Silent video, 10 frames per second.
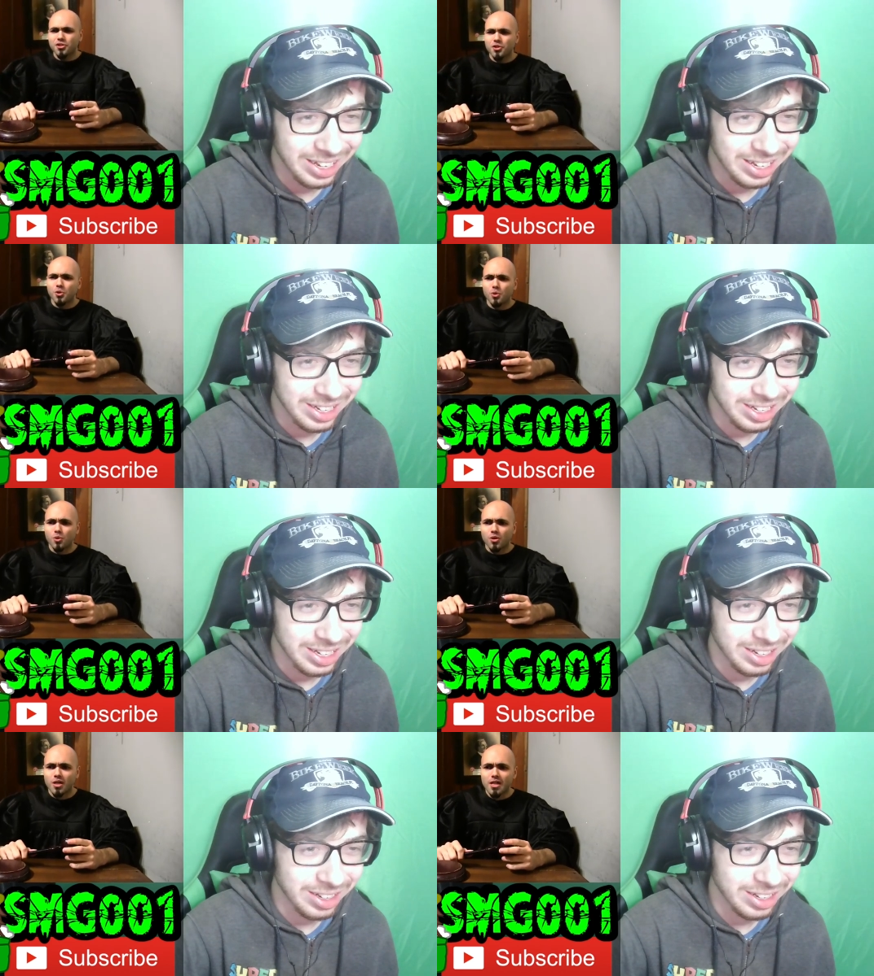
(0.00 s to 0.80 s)

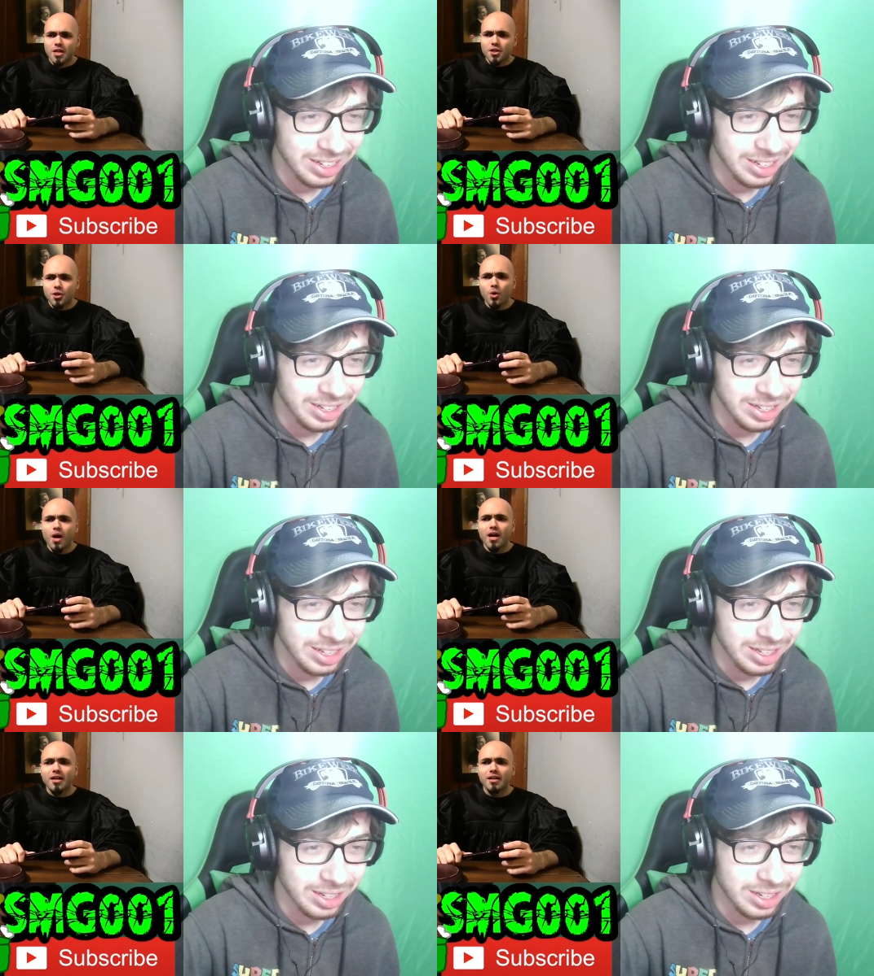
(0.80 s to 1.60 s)
Speaker 1: Chu, you
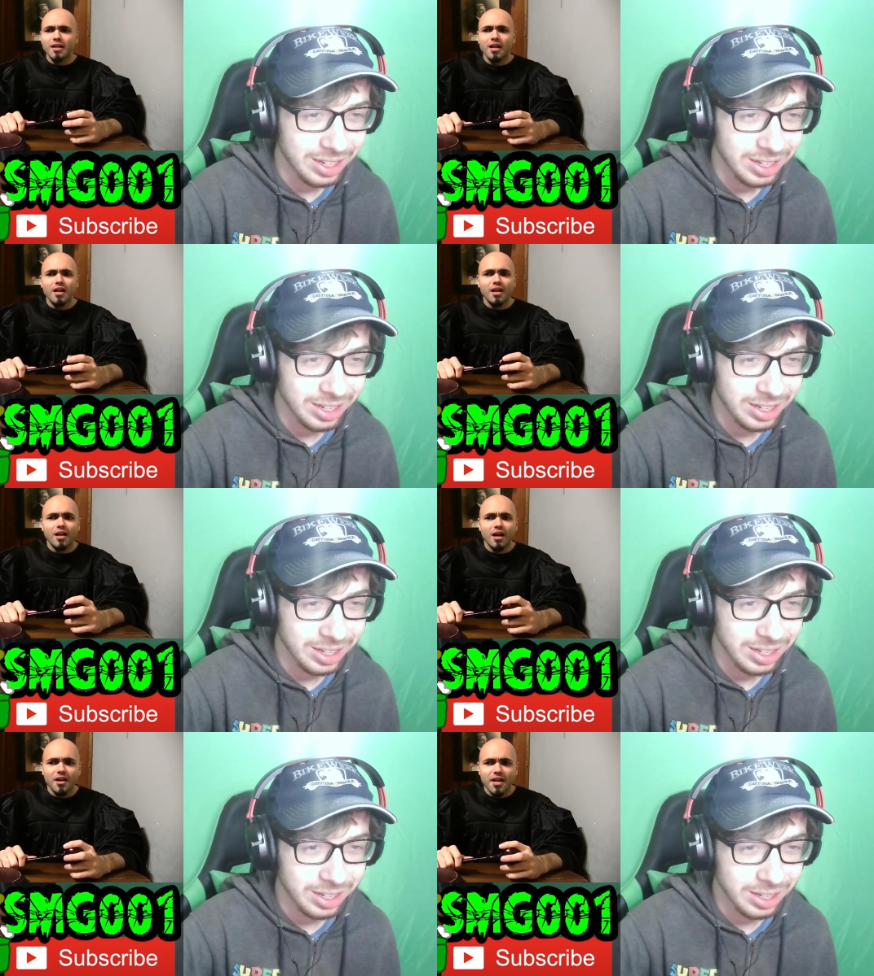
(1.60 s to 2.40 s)
are clearly
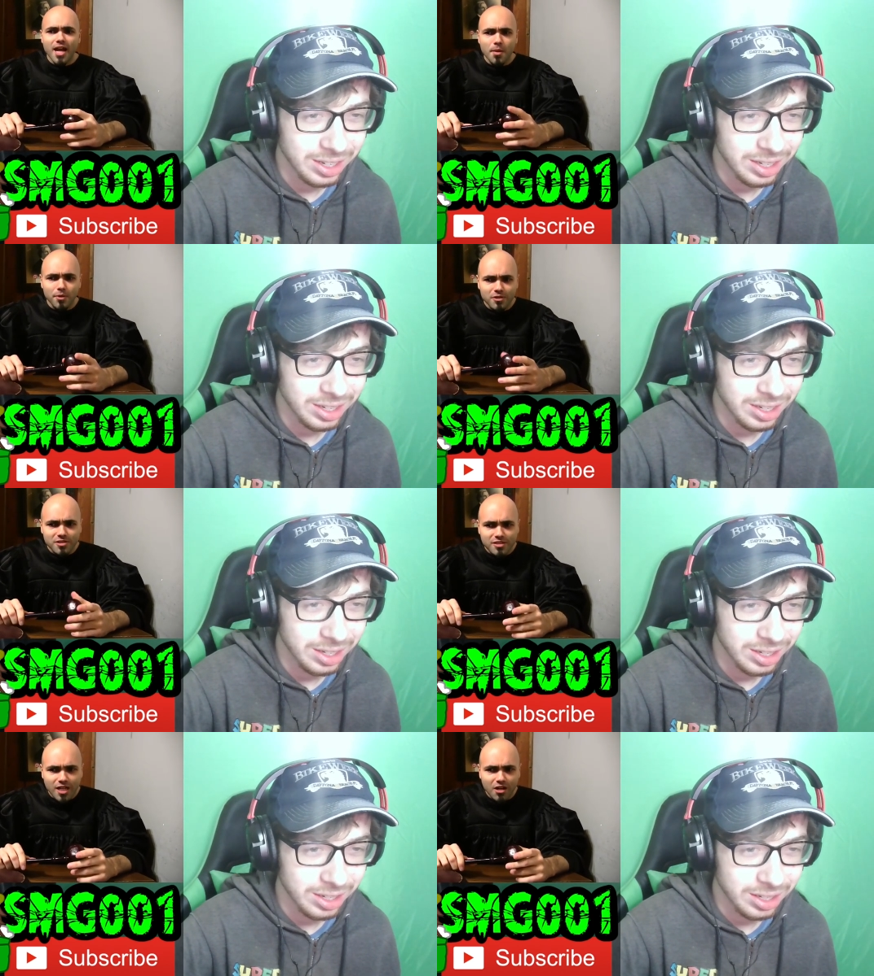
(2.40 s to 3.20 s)
unable
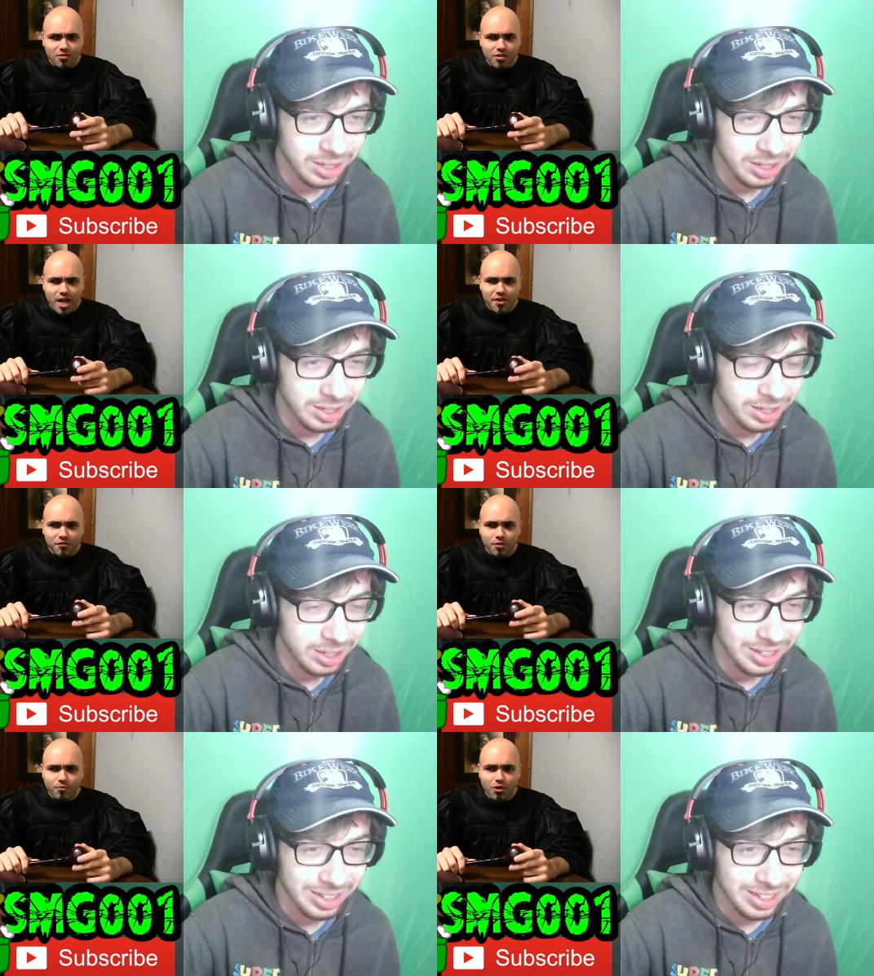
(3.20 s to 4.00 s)
to tell right
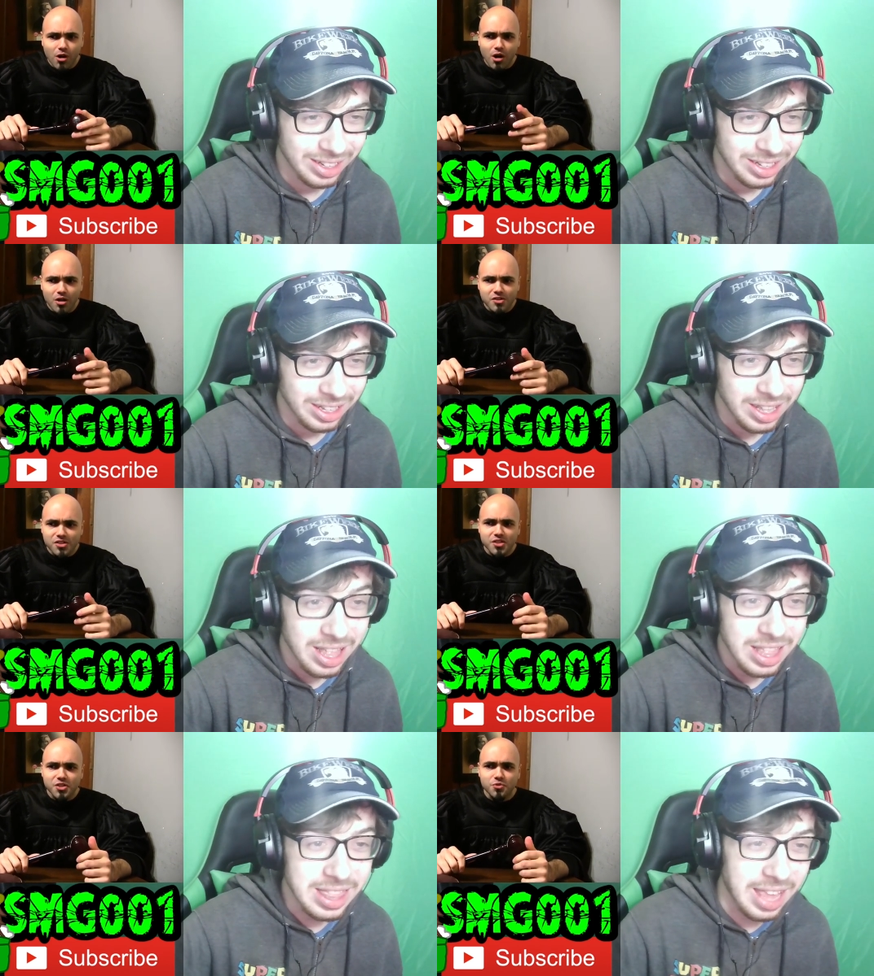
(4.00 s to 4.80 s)
from wrong
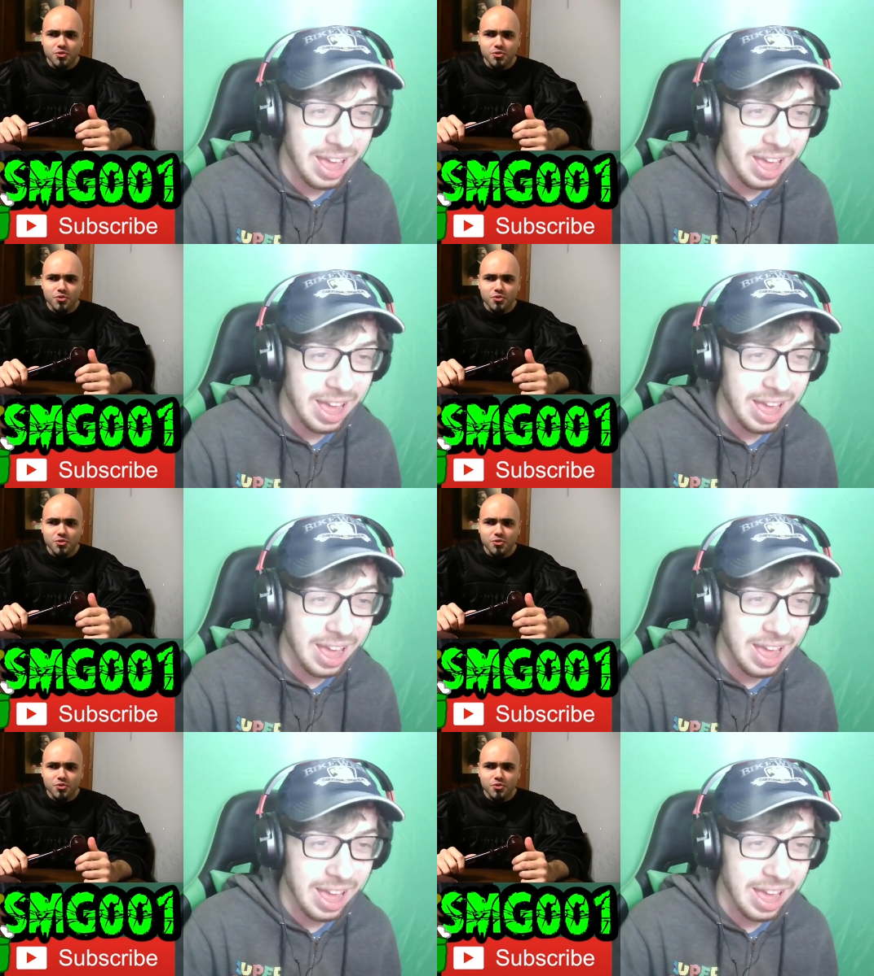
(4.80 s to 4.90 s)
since Damn.